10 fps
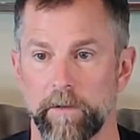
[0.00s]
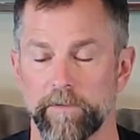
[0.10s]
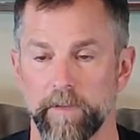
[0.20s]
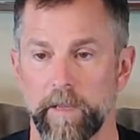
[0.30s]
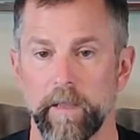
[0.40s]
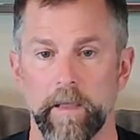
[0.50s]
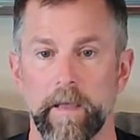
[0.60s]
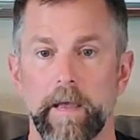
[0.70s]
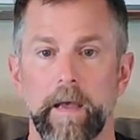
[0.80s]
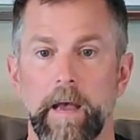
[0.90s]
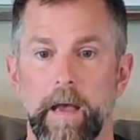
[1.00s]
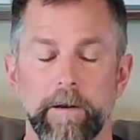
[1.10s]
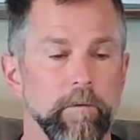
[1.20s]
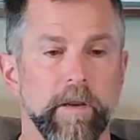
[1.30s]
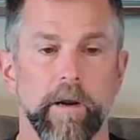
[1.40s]
I'll say,
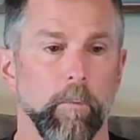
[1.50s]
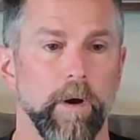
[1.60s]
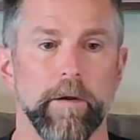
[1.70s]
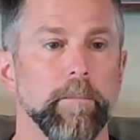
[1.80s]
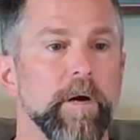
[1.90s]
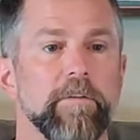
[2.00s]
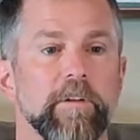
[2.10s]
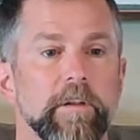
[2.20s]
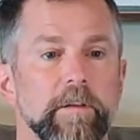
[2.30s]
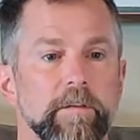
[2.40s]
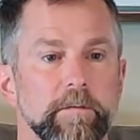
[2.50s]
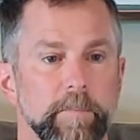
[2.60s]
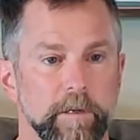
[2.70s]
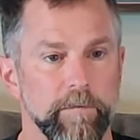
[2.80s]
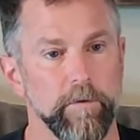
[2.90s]
I don't care what your budget is,
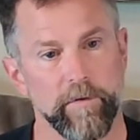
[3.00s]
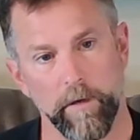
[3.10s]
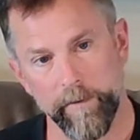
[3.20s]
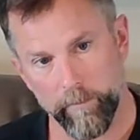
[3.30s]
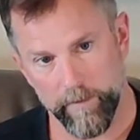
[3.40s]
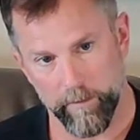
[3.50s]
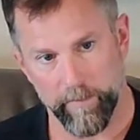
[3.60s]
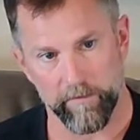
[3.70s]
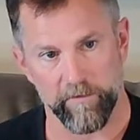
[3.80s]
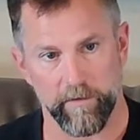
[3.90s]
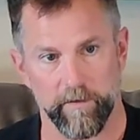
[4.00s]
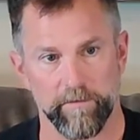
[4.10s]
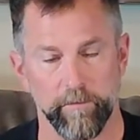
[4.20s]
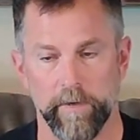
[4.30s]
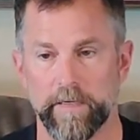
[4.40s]
but if you tell me what your budget
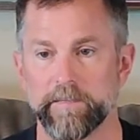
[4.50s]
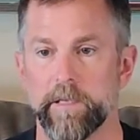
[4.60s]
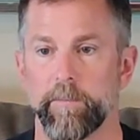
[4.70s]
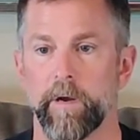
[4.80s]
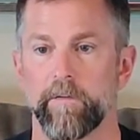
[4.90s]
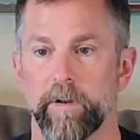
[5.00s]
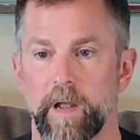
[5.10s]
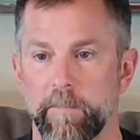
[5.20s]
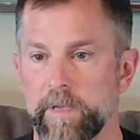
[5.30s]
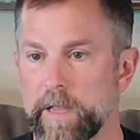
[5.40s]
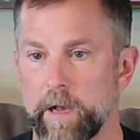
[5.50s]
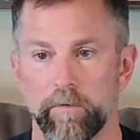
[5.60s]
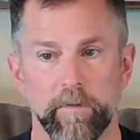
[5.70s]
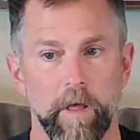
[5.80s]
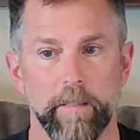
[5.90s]
is, and when I say budget, I mean
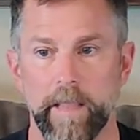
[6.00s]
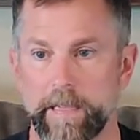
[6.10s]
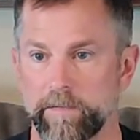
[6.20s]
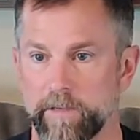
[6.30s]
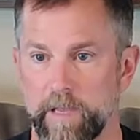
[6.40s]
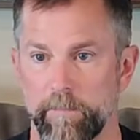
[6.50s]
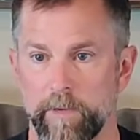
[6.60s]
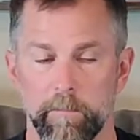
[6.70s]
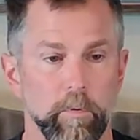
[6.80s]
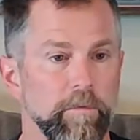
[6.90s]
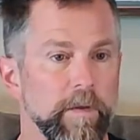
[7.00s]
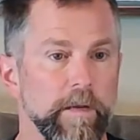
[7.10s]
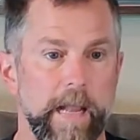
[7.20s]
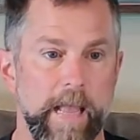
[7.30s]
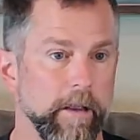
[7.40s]
house, lot, landscaping, move
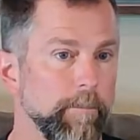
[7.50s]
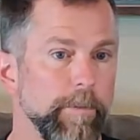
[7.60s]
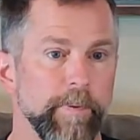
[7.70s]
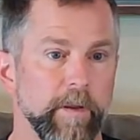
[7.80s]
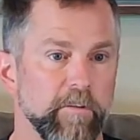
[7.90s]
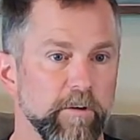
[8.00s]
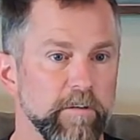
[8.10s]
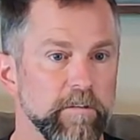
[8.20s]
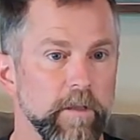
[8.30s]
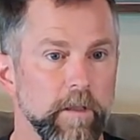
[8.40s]
in and hang up the pictures.